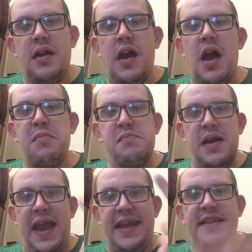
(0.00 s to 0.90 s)

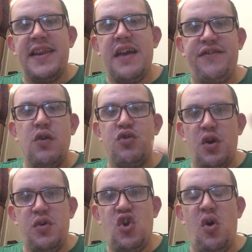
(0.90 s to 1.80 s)
in the near
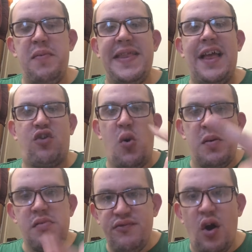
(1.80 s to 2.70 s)
future, which will be the next
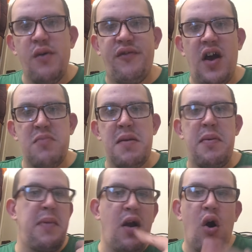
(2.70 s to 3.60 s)
couple of months hopefully, or
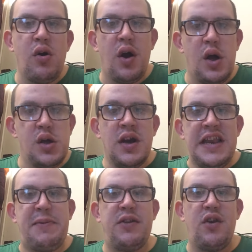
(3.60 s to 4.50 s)
maybe a bit longer,
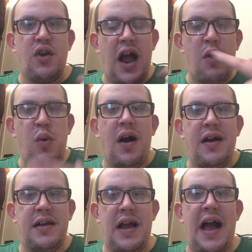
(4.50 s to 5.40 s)
depends on how
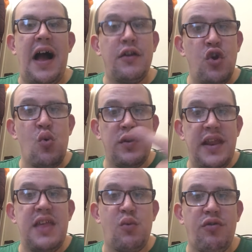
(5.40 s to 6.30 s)
well I do
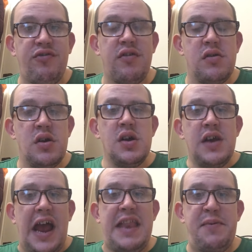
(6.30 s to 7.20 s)
on these ones,
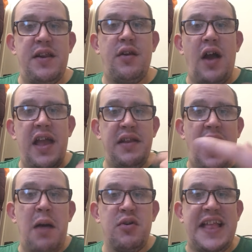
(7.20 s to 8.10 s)
and depending on
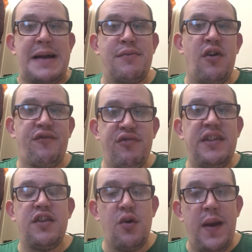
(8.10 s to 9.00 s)
how much time I've got
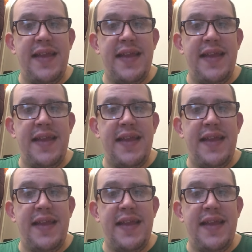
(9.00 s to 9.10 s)
free to do